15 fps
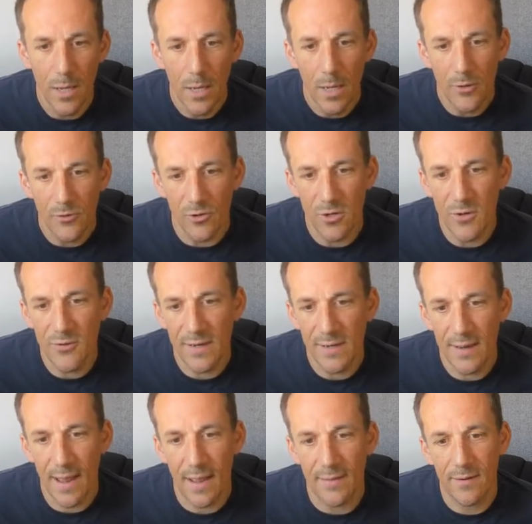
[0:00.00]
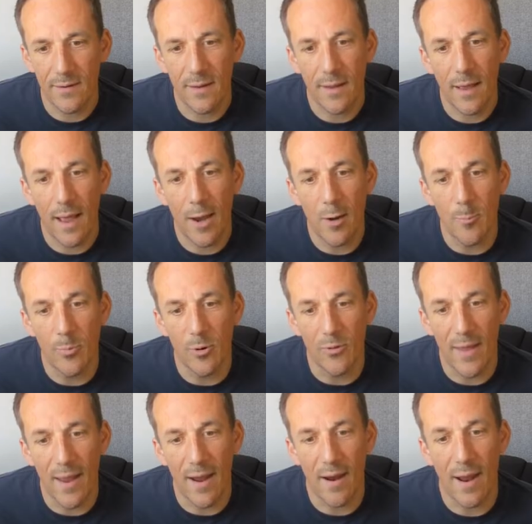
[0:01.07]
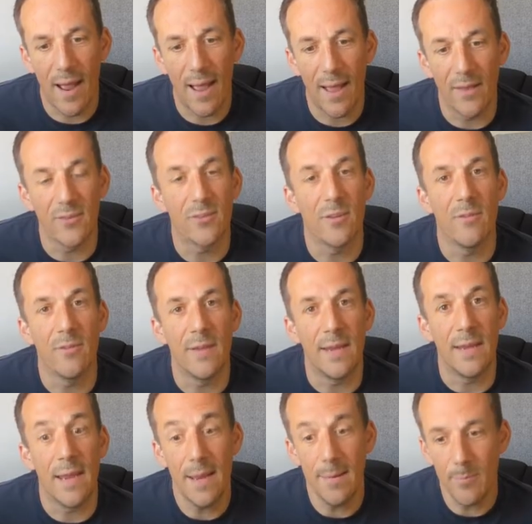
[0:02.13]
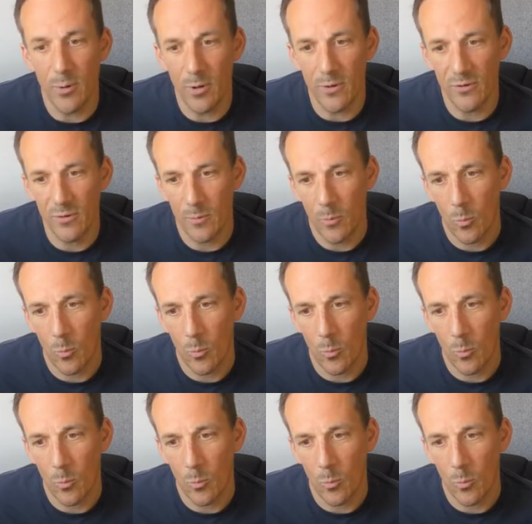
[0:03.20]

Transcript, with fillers: So using that output there as the input,